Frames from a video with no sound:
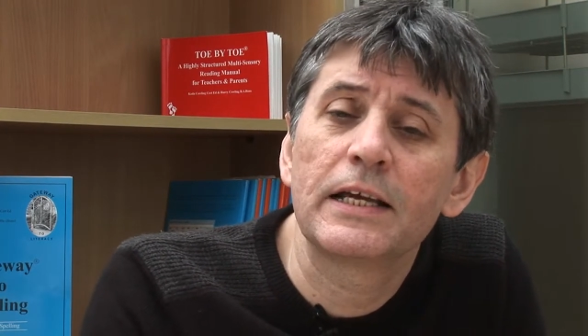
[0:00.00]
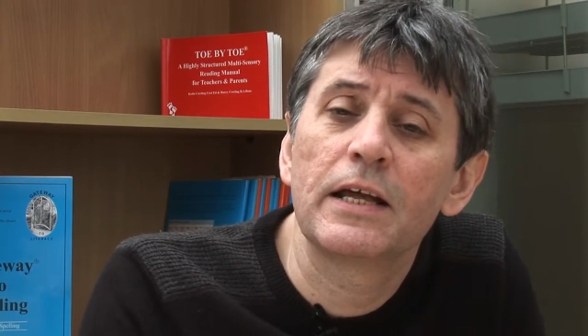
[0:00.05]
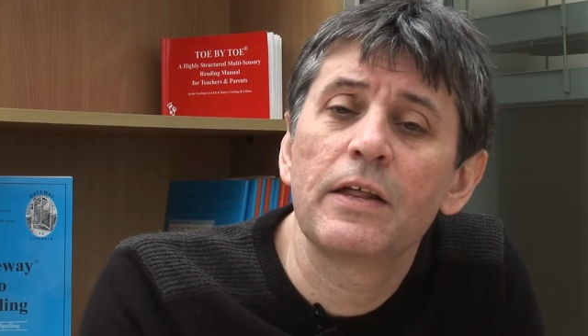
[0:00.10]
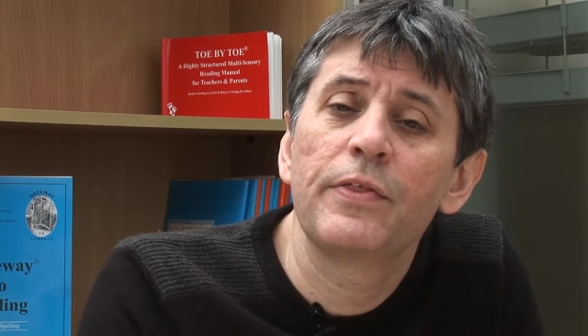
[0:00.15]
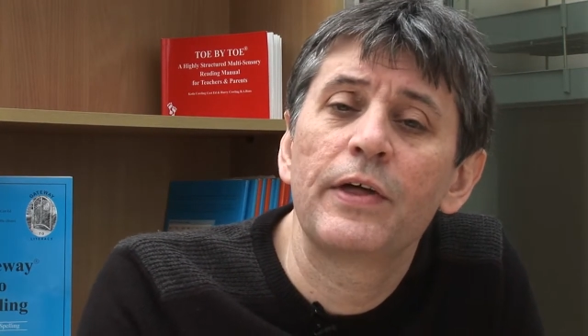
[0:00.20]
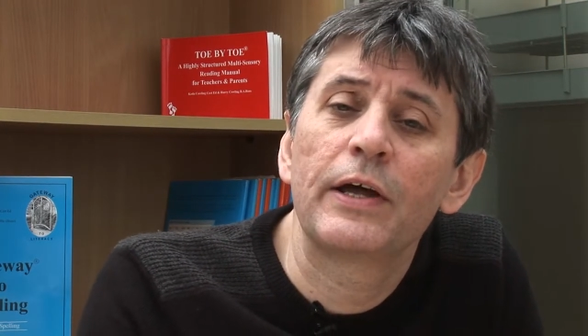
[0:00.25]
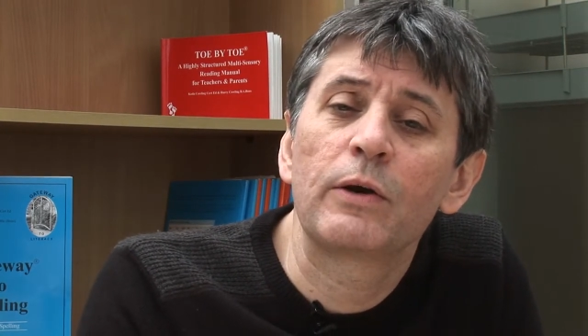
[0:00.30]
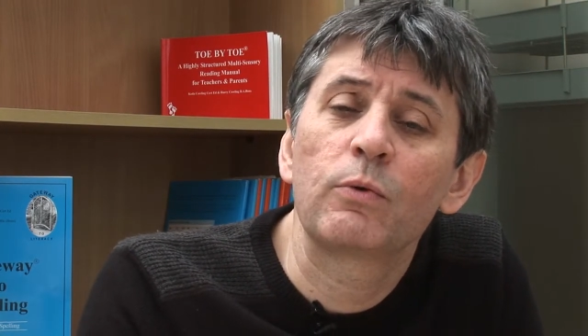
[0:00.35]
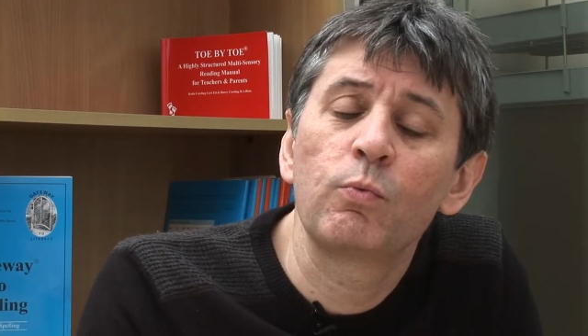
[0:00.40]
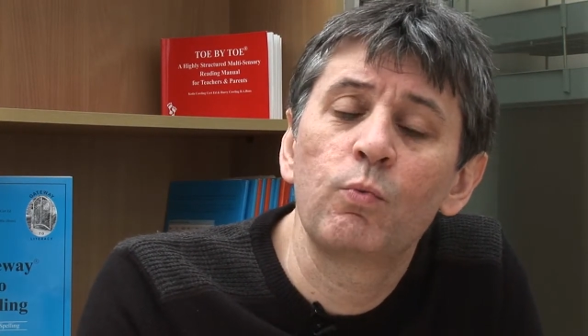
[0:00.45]

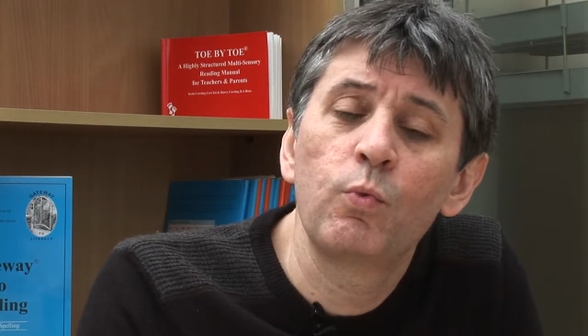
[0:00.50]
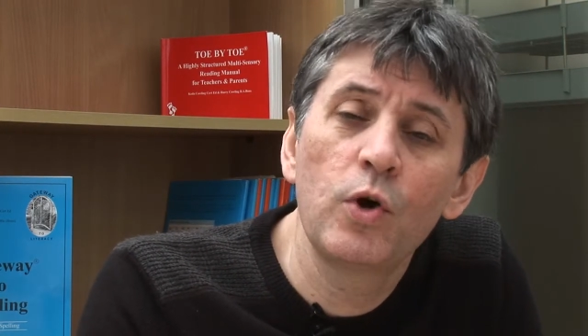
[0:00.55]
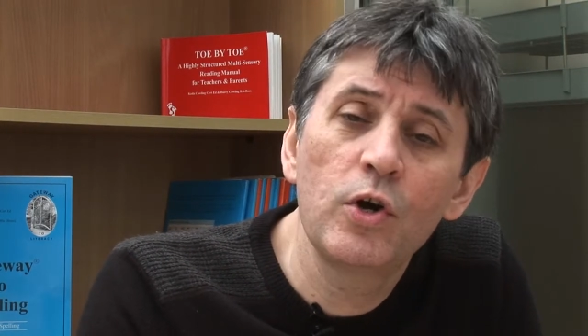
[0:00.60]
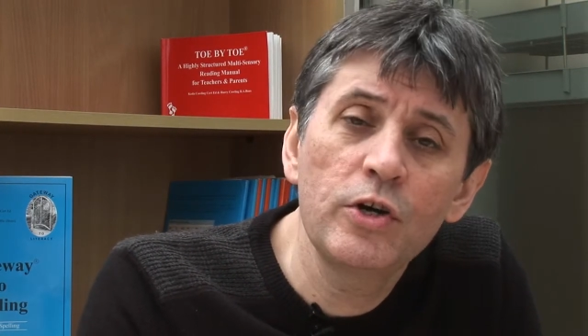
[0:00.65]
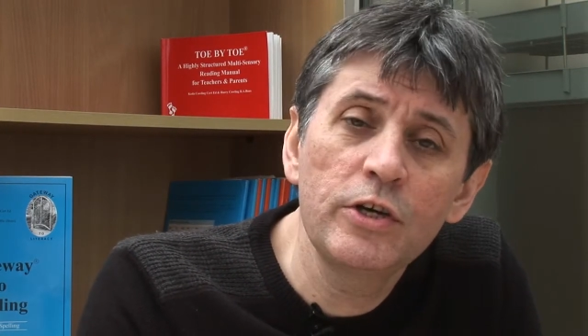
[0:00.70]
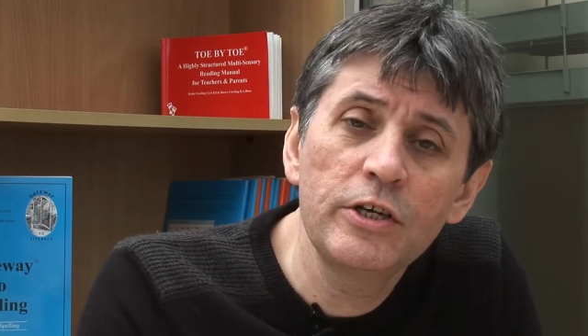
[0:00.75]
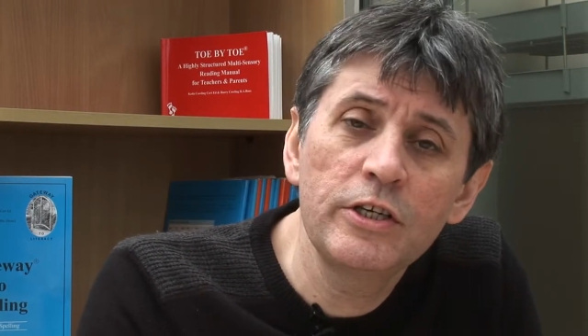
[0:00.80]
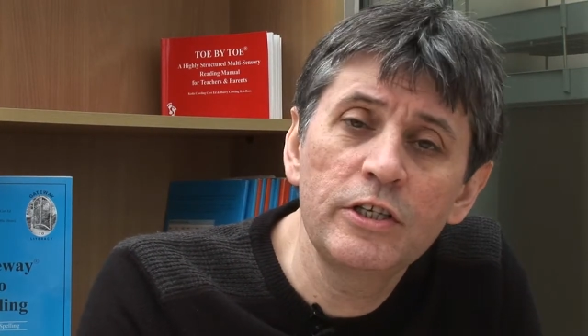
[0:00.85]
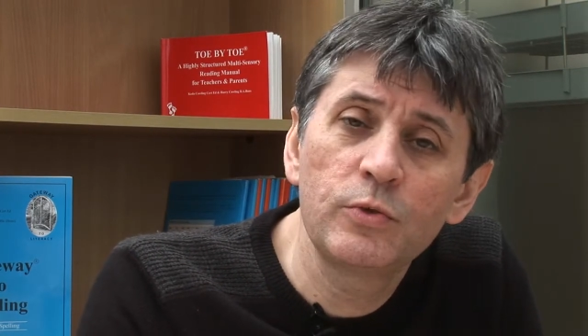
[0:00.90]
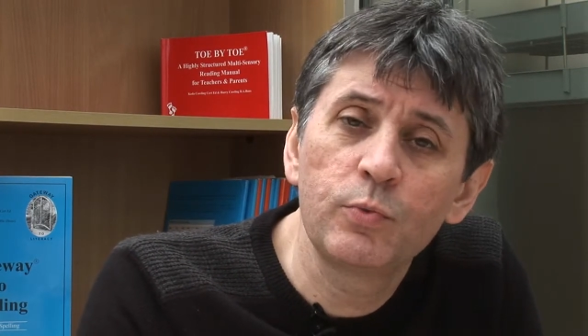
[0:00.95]
that
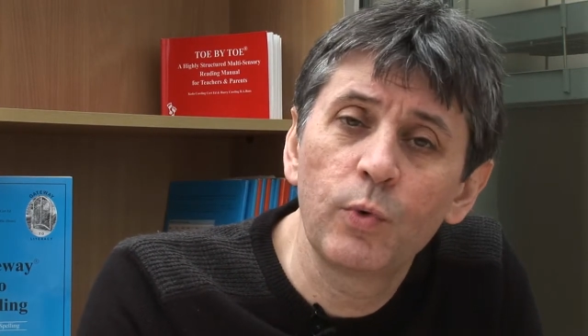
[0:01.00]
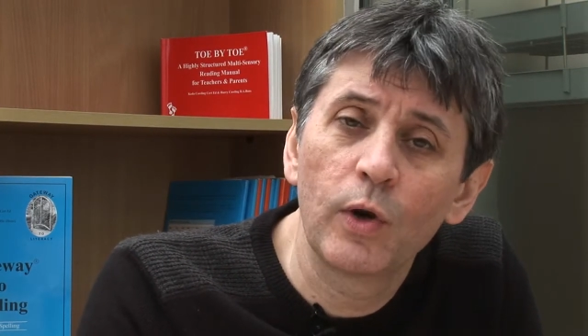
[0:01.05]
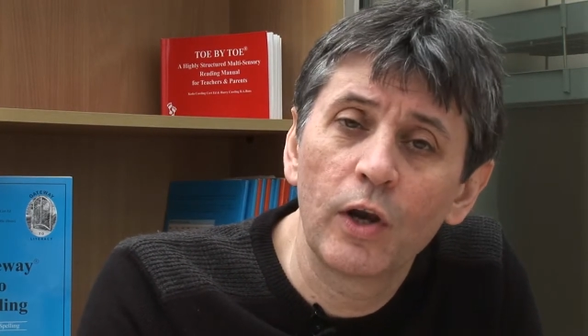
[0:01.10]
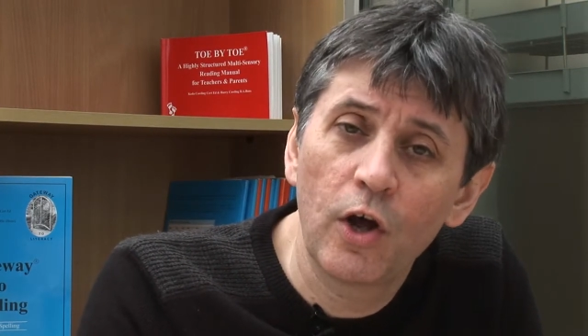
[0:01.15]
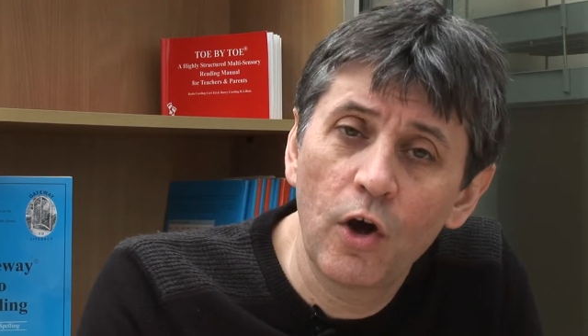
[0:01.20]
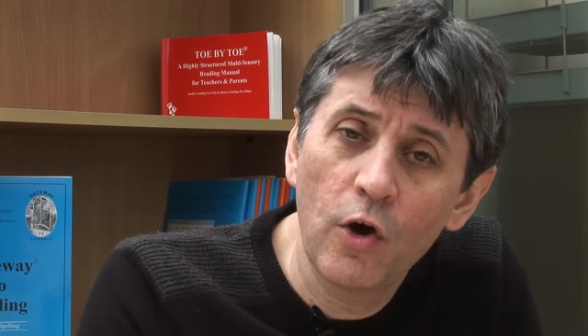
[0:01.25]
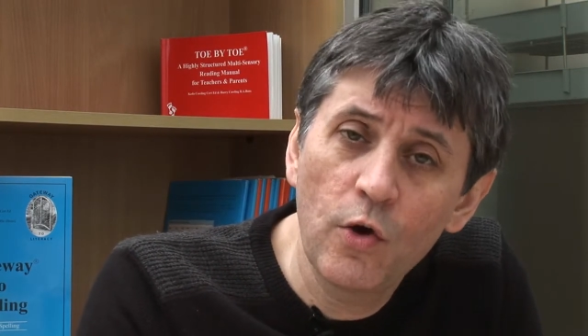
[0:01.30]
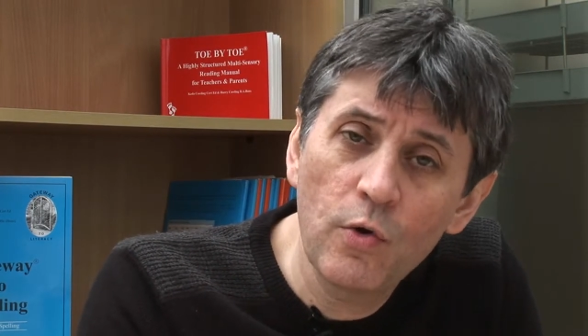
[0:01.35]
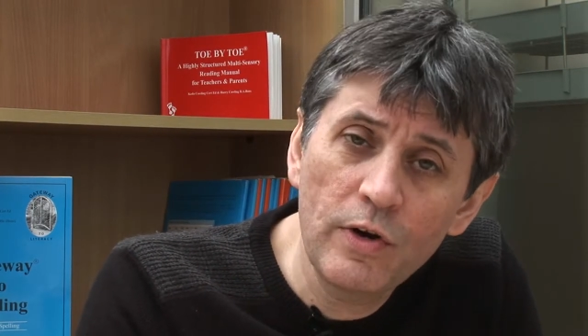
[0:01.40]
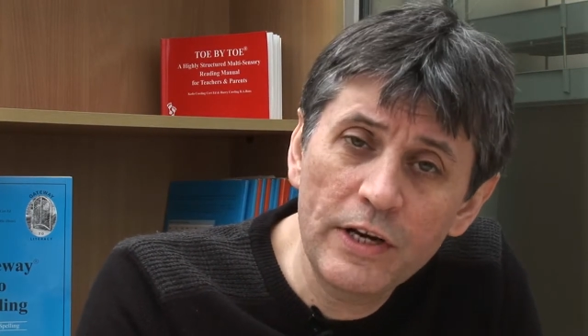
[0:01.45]
words will
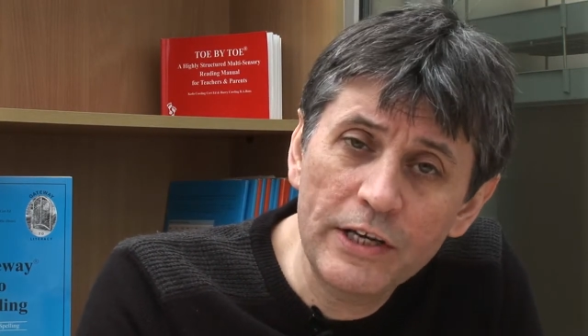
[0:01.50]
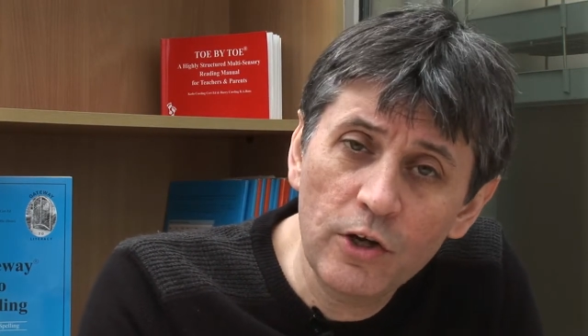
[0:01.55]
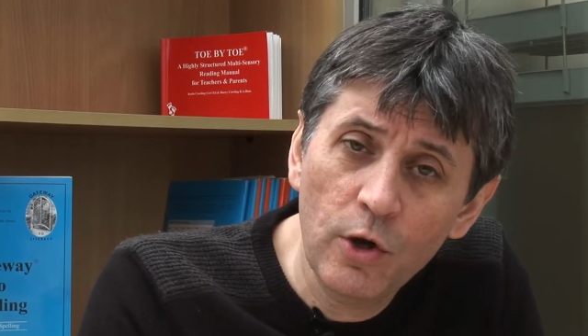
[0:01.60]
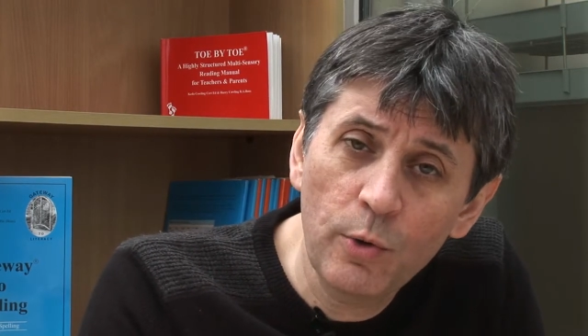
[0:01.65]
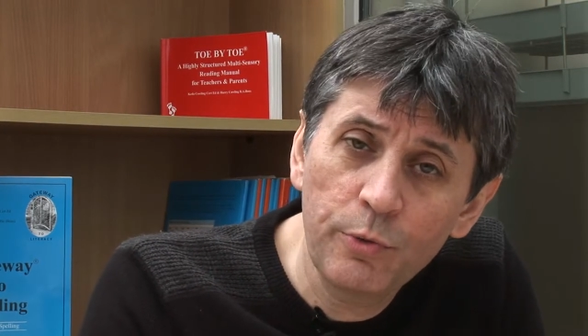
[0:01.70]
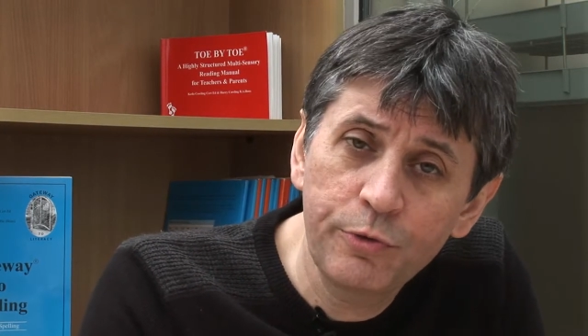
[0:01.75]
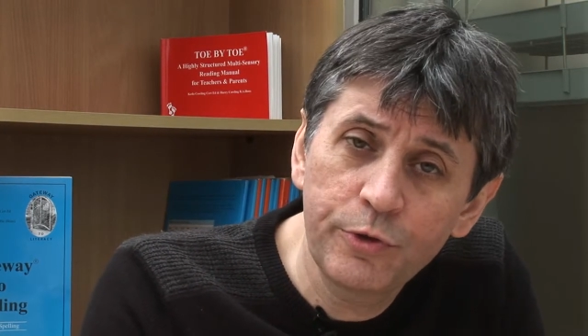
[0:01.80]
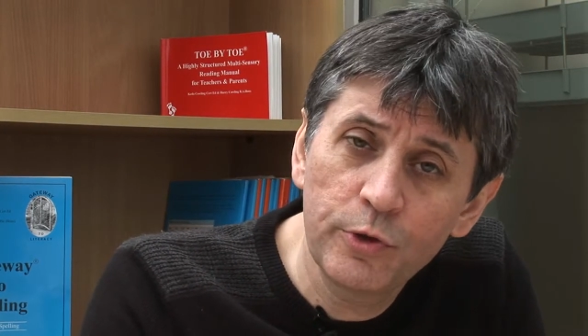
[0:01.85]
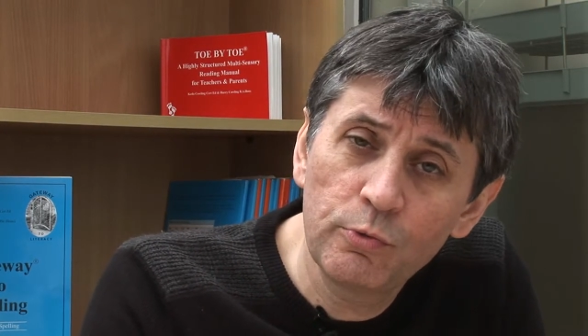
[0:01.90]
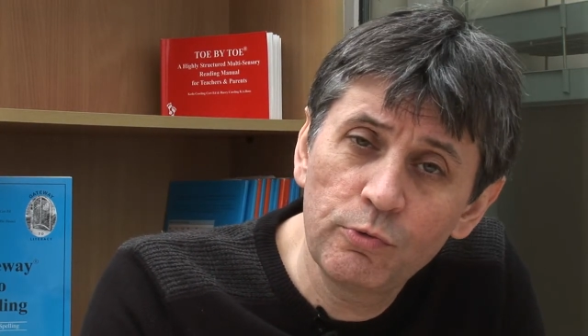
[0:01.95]
only go
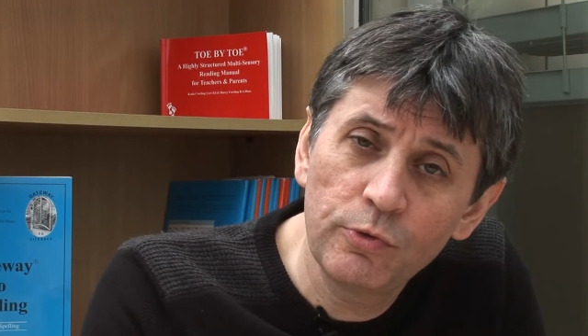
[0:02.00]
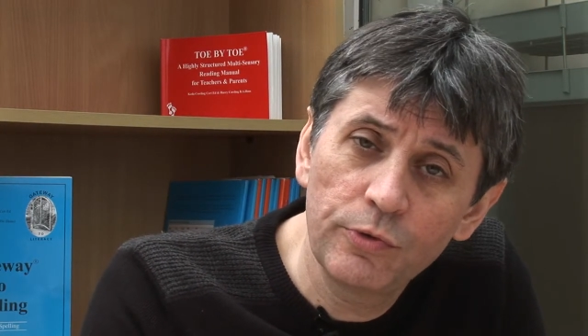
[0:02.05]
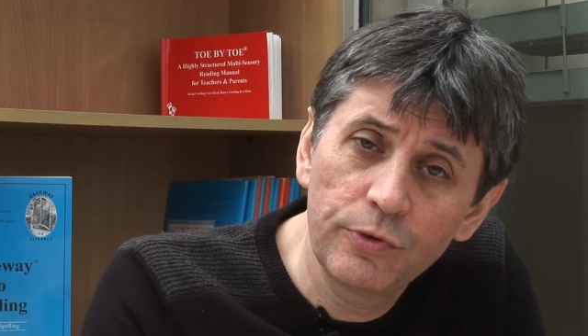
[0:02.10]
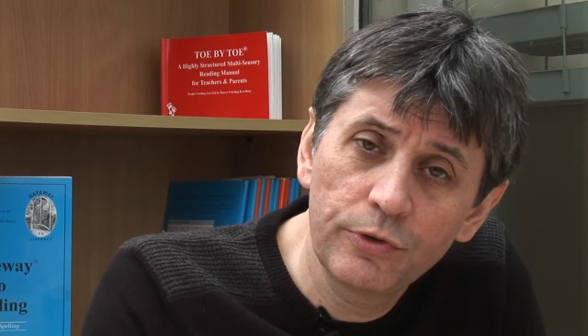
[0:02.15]
through,